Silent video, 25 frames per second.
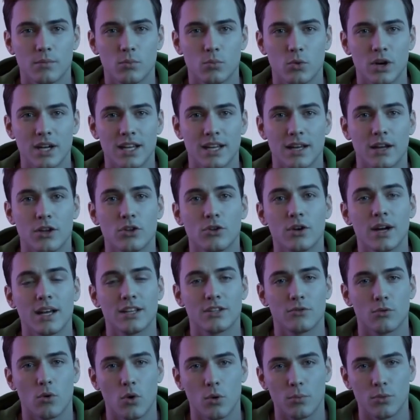Ready to
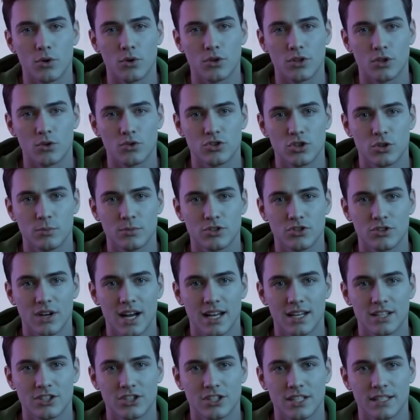transform your YouTube
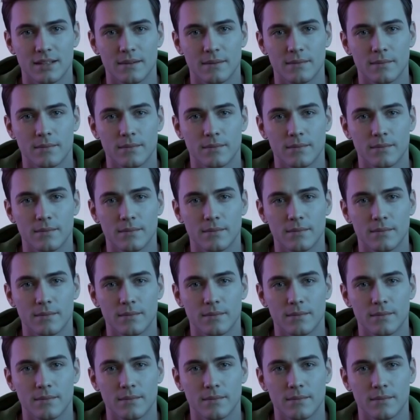strategy?